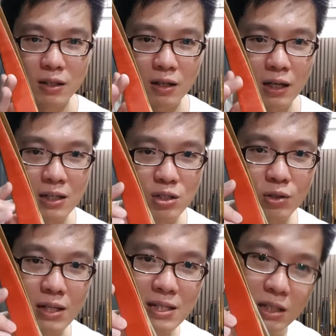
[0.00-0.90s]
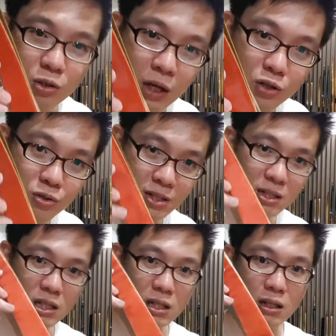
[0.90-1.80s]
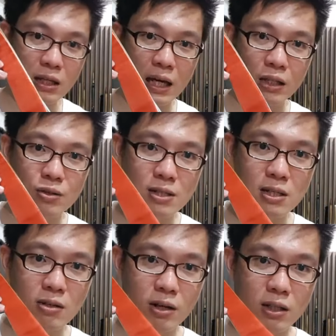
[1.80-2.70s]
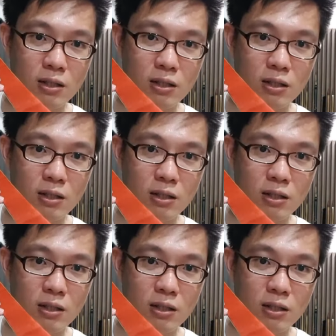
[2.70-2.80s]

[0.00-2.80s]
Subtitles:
Okay, so you can also see the cadency, right?